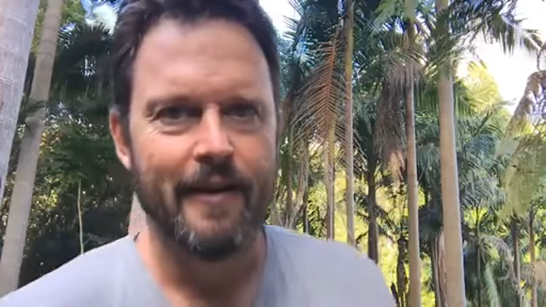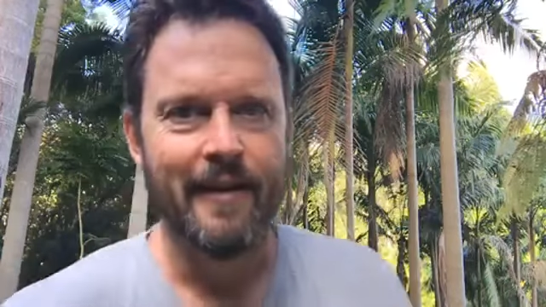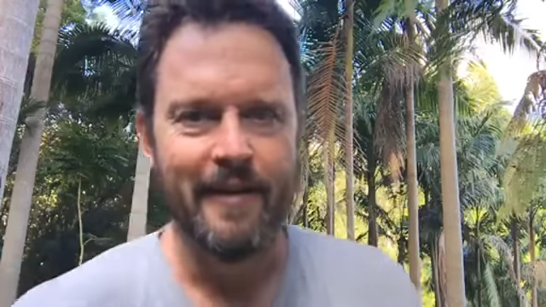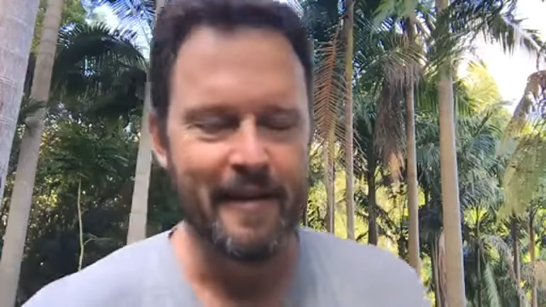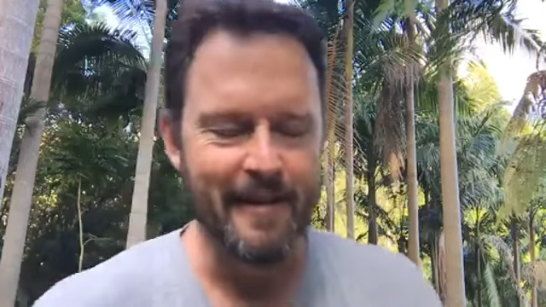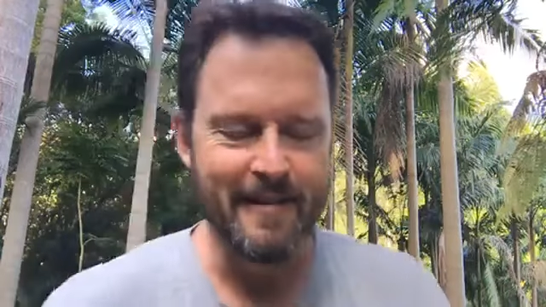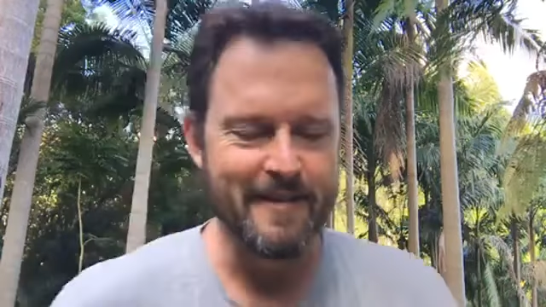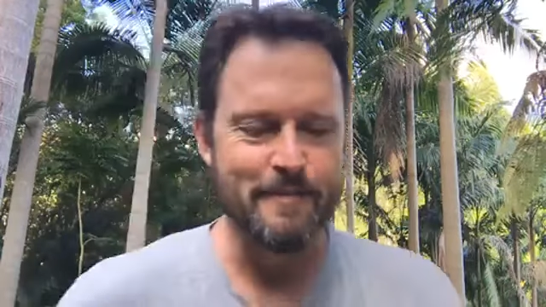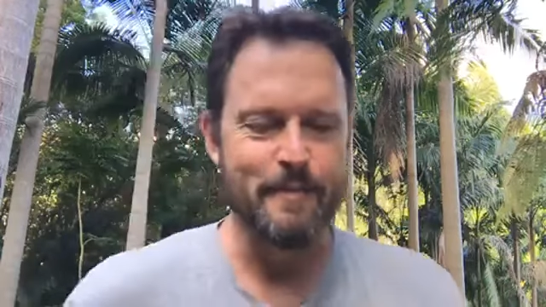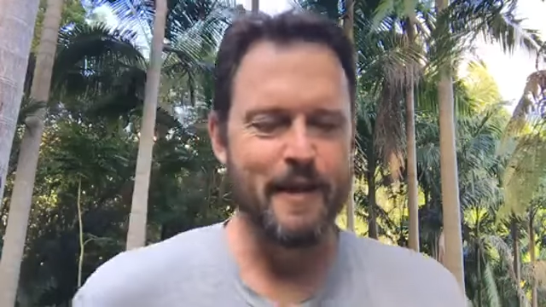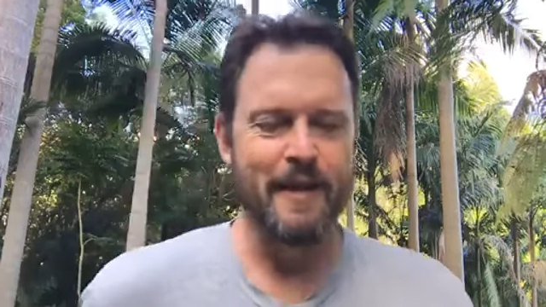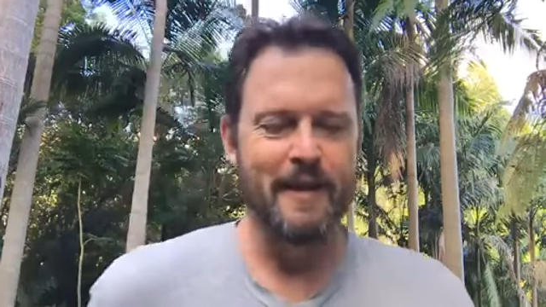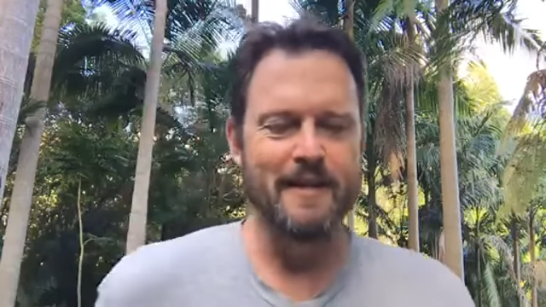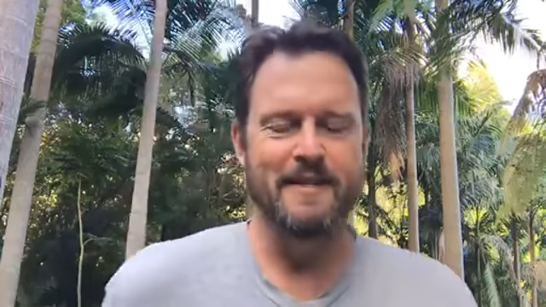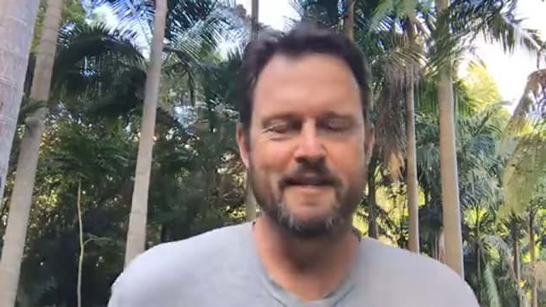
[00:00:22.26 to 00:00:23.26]
That doesn't make
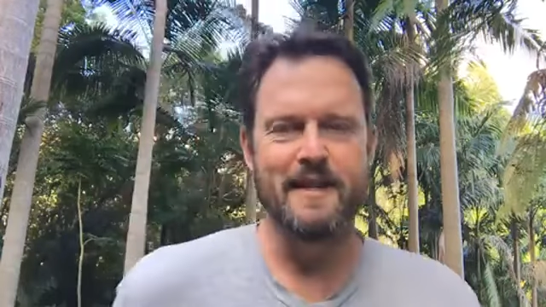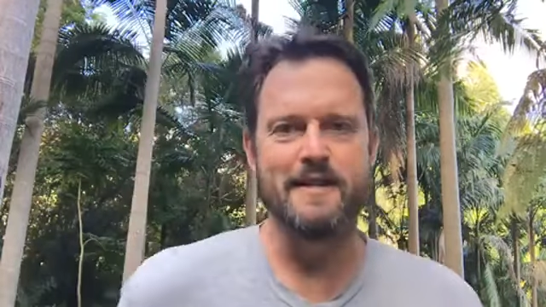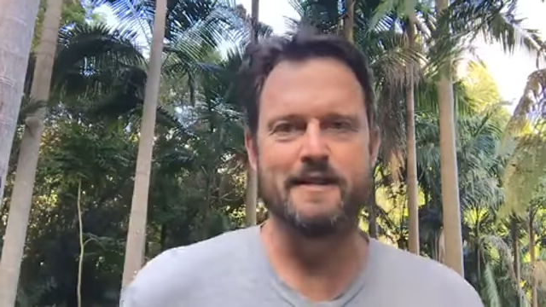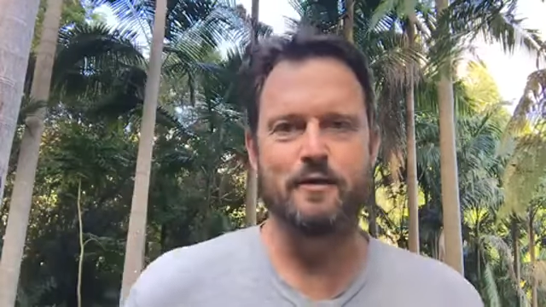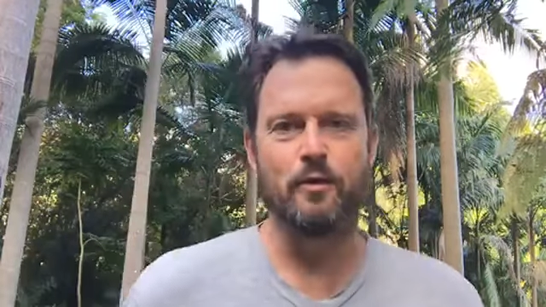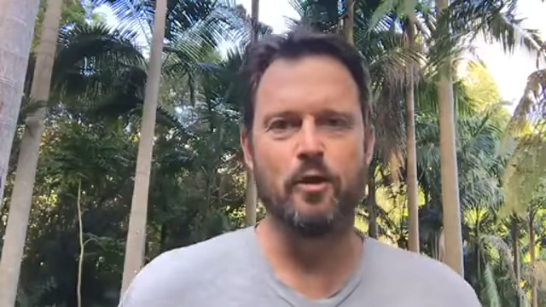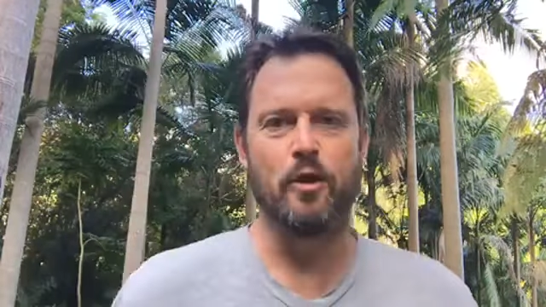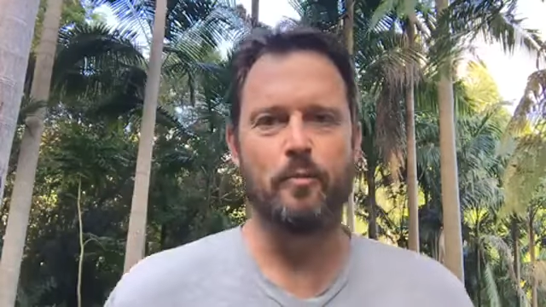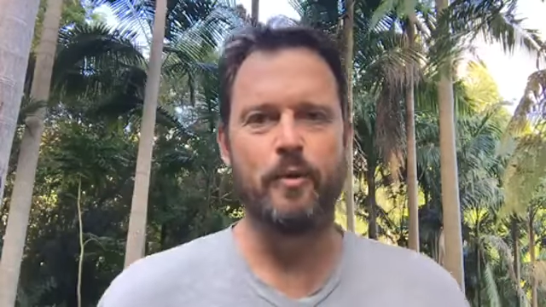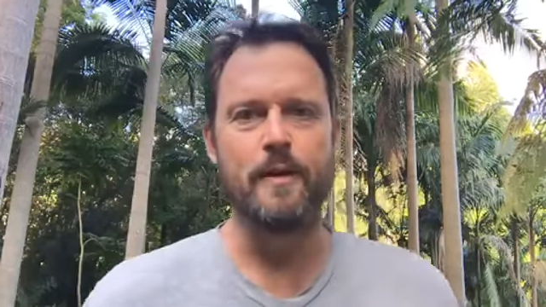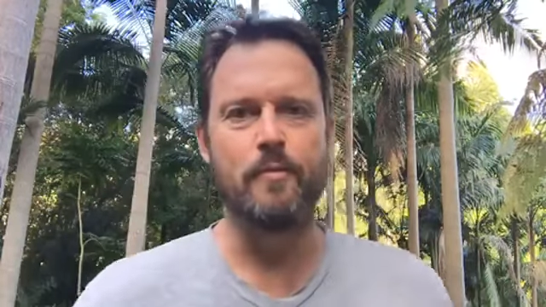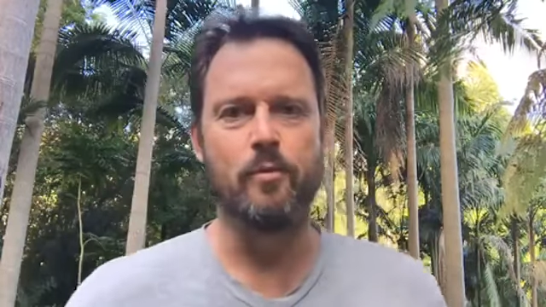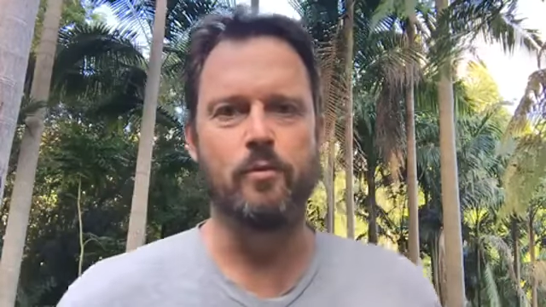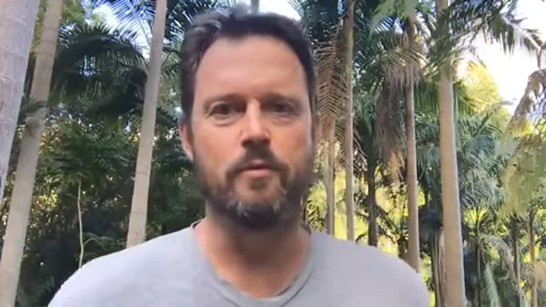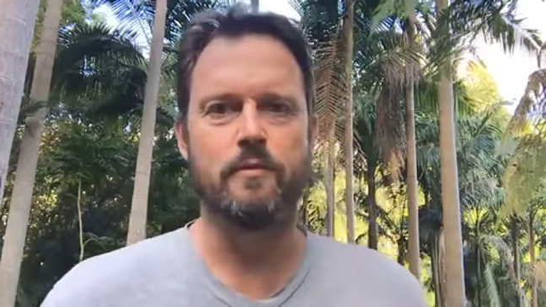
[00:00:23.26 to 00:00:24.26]
any sense to a lot of
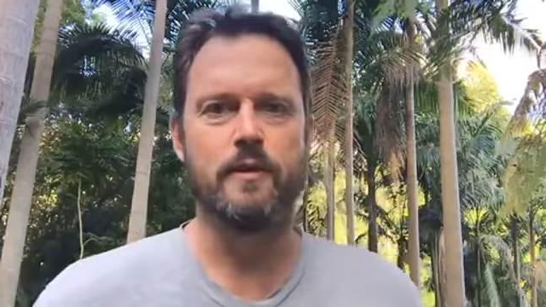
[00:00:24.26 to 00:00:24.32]
people.